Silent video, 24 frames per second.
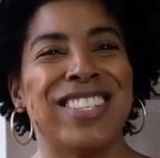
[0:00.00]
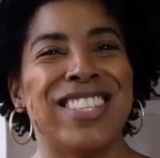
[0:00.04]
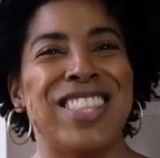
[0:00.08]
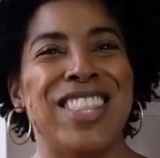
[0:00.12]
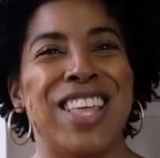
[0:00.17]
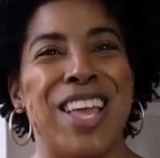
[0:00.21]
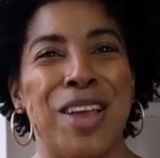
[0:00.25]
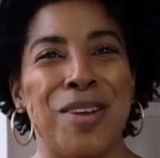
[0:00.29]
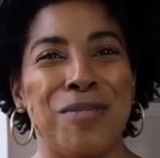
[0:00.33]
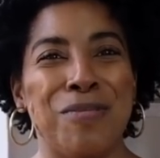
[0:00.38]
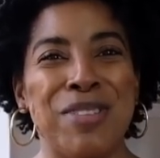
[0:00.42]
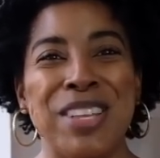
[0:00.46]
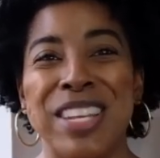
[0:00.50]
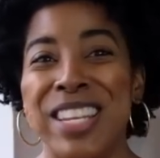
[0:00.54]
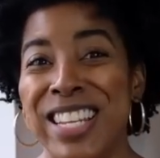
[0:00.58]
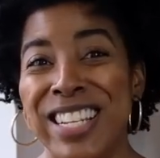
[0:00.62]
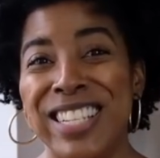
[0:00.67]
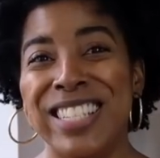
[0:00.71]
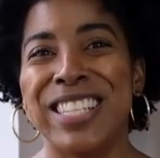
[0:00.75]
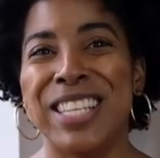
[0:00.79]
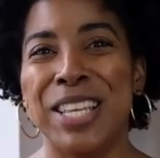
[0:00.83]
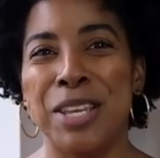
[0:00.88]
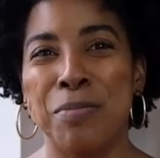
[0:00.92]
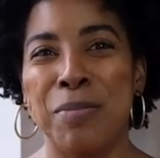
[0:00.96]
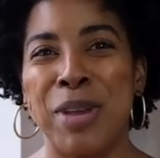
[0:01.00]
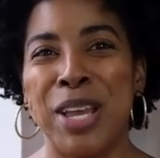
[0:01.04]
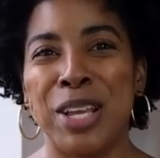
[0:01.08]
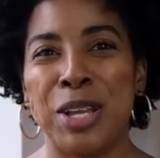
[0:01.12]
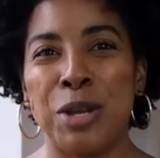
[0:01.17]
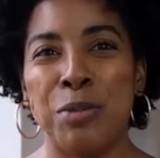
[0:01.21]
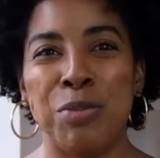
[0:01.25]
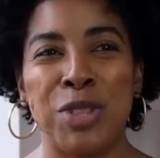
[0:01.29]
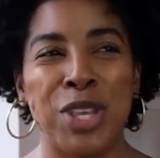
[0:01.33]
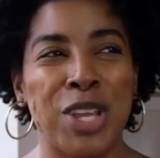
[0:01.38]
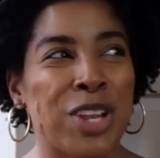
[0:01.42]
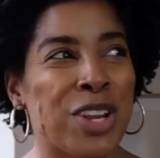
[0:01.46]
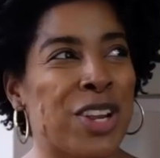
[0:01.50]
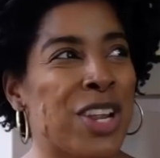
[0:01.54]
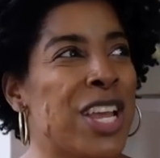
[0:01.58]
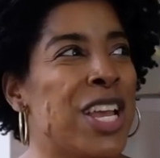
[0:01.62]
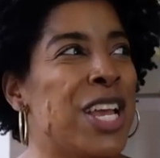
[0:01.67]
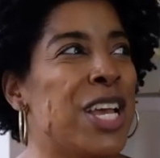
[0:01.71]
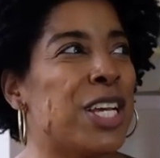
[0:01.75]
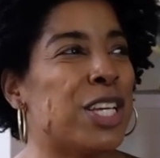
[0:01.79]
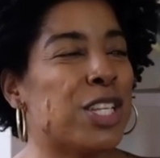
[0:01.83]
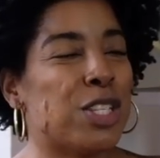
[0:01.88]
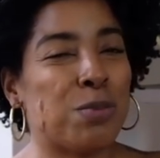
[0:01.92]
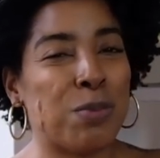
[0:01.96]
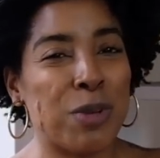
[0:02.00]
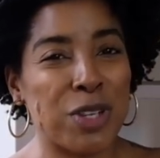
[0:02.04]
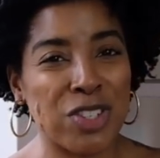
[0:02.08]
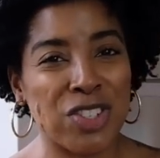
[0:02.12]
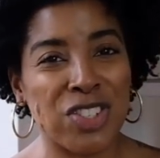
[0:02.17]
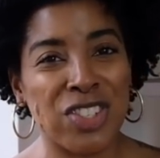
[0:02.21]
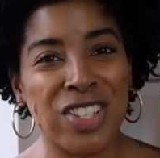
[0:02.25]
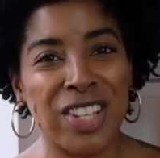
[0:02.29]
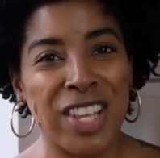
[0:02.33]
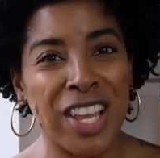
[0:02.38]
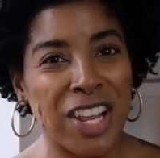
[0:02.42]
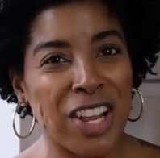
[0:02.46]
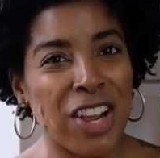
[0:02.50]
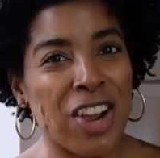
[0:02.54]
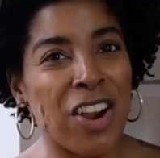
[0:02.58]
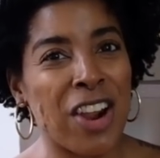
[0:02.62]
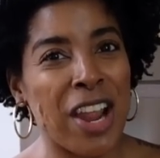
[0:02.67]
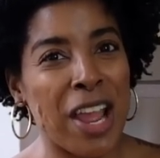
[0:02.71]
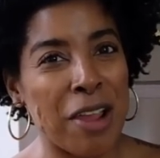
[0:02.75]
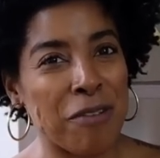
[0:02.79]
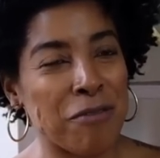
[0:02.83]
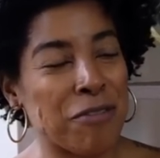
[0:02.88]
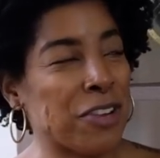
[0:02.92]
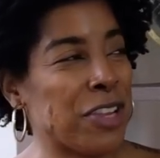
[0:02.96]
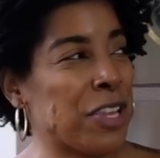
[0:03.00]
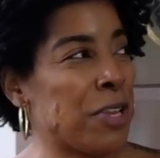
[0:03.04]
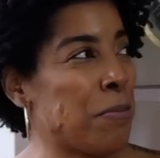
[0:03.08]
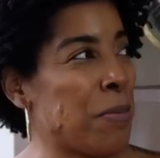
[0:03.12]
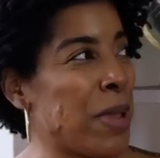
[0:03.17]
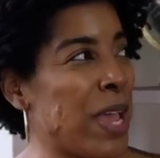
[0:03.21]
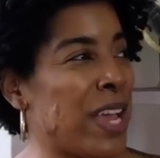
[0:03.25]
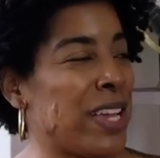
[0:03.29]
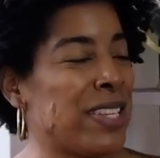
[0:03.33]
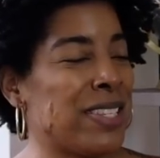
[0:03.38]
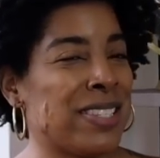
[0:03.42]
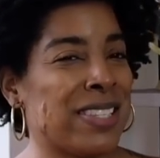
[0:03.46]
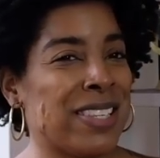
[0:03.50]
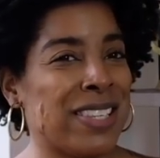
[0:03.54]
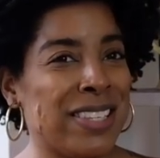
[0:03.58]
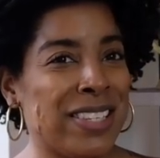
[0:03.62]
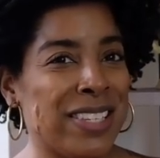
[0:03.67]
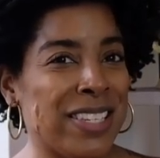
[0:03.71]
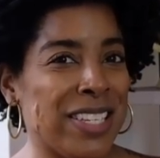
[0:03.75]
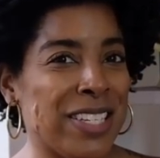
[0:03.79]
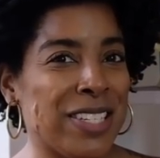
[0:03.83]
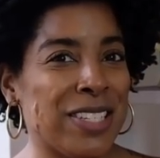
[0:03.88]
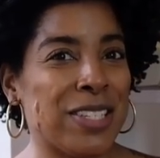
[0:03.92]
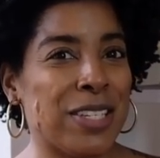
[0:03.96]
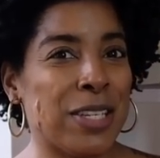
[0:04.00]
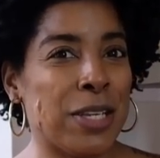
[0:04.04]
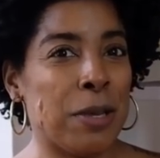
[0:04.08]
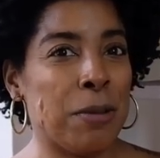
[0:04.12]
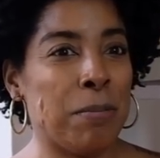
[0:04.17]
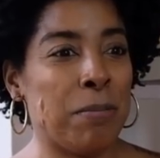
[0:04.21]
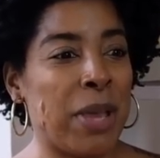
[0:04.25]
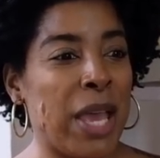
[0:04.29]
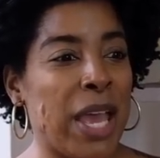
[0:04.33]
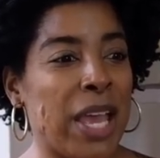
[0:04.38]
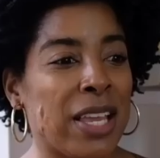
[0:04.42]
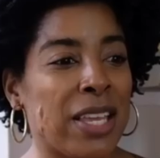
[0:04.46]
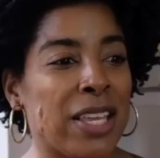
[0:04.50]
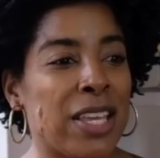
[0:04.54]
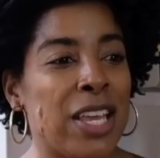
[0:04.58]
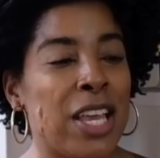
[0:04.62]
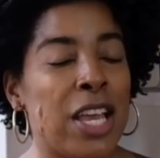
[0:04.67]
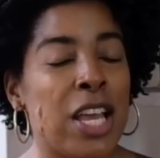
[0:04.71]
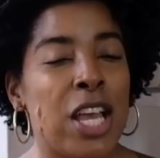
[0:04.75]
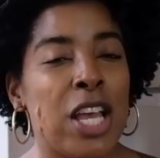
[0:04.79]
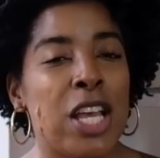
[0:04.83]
that we need to get back up there, especially like our African mask needs to come back.